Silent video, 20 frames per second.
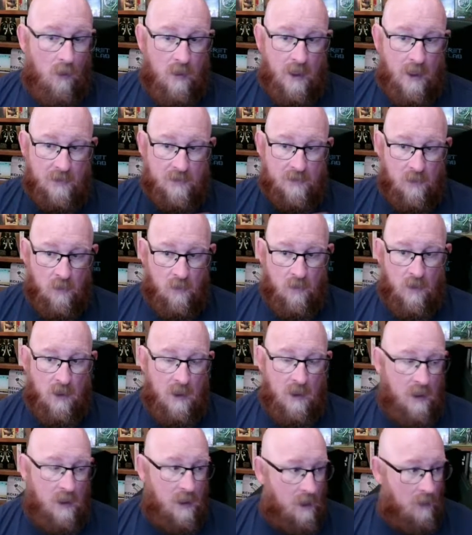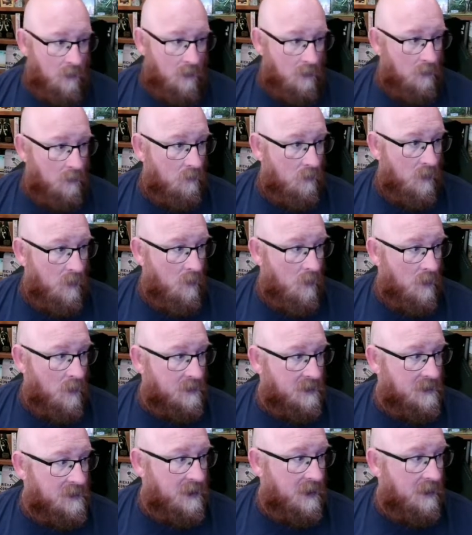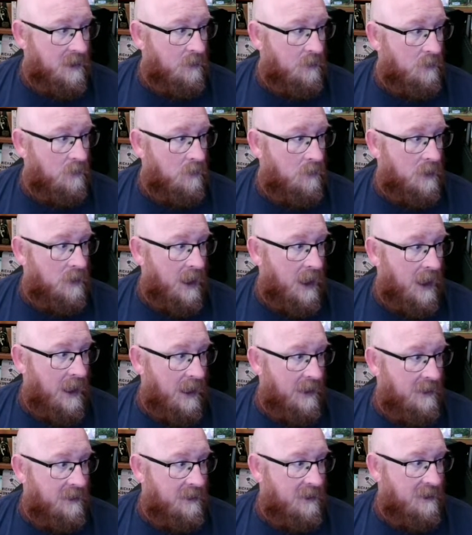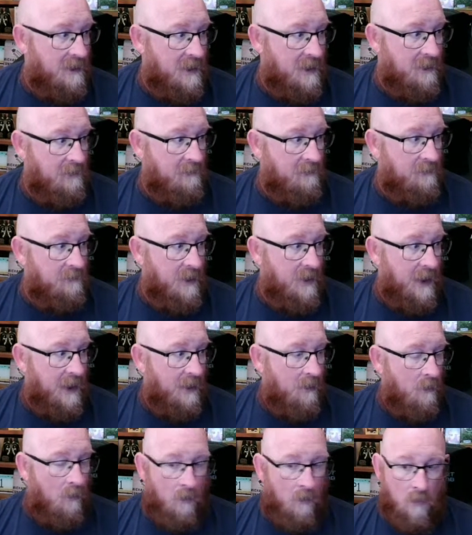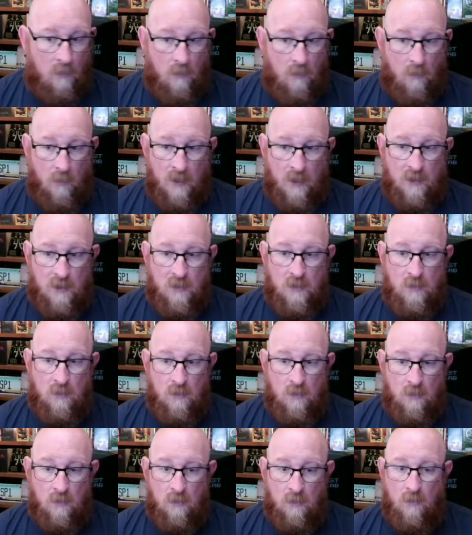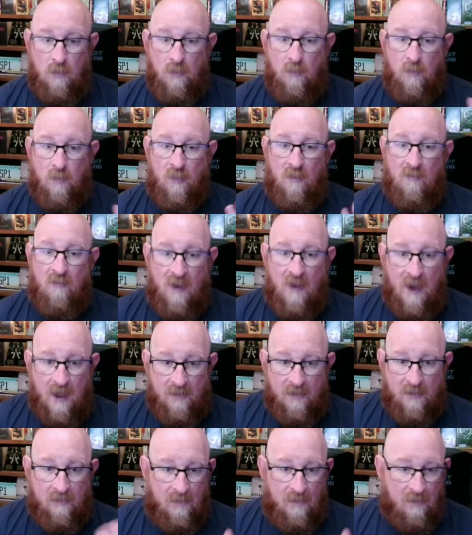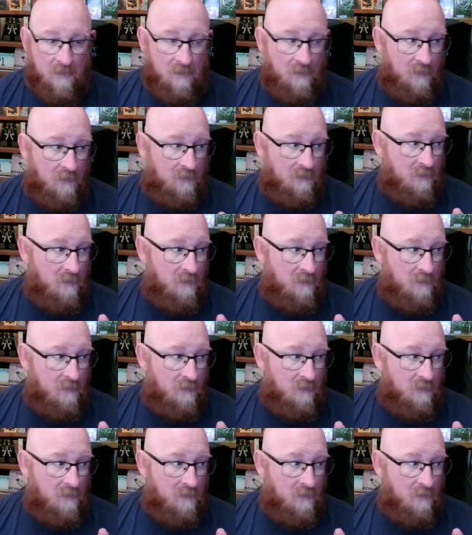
Okay, so in here we want to take a look at the things that are going to provide us additional